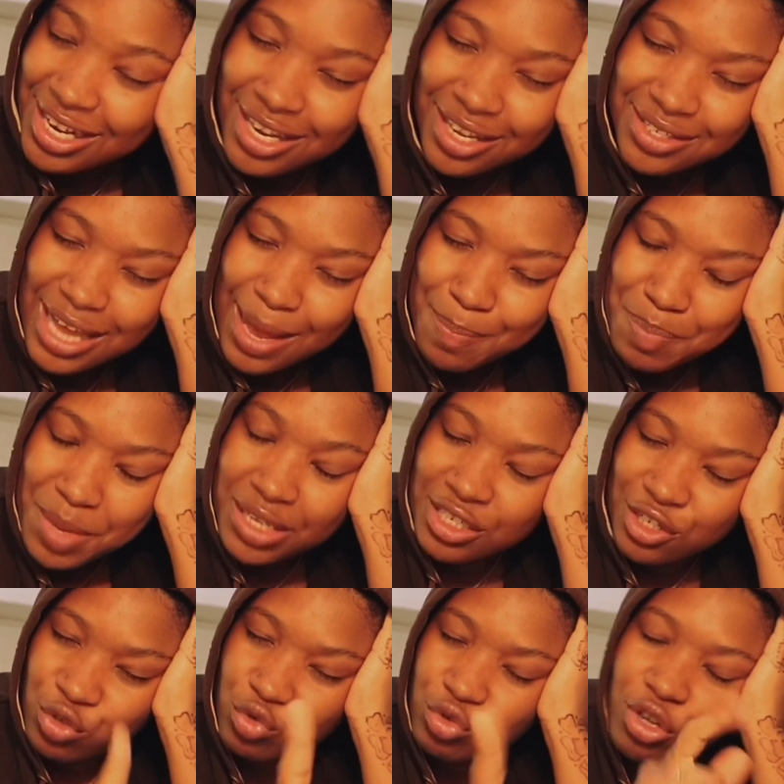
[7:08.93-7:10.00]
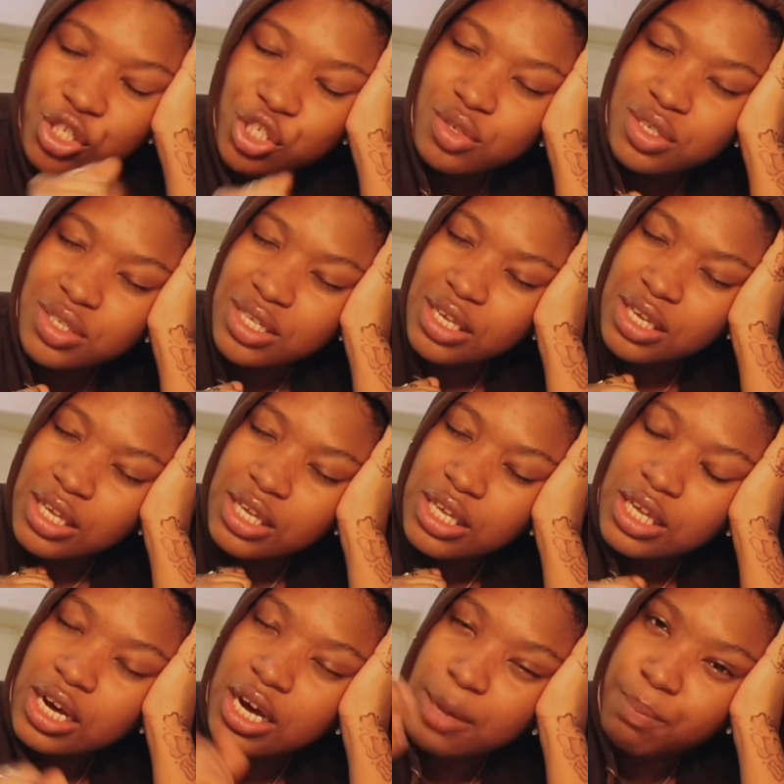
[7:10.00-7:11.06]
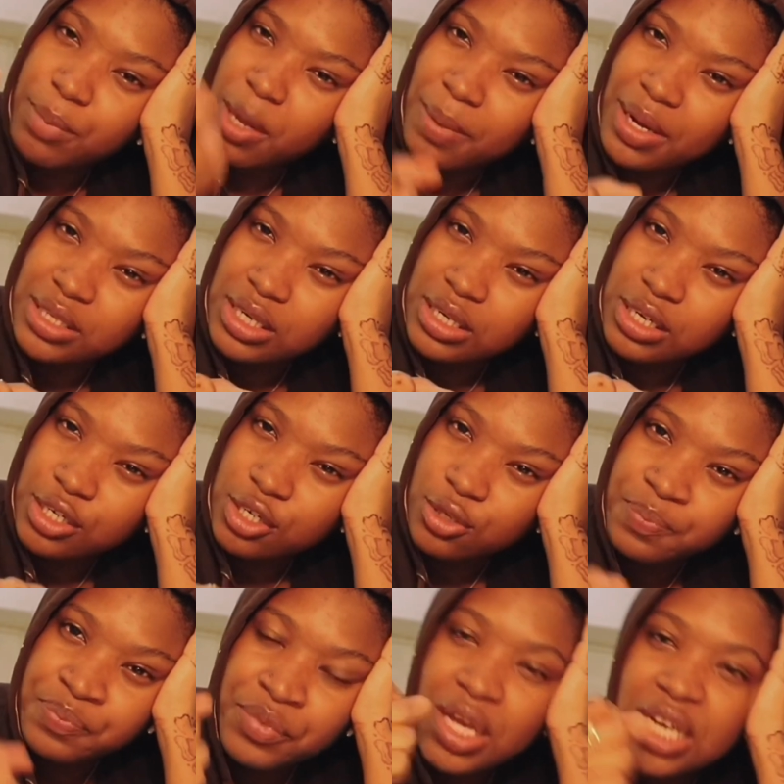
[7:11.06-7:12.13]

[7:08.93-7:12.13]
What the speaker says: It is amazing. Do not use the paper technique though.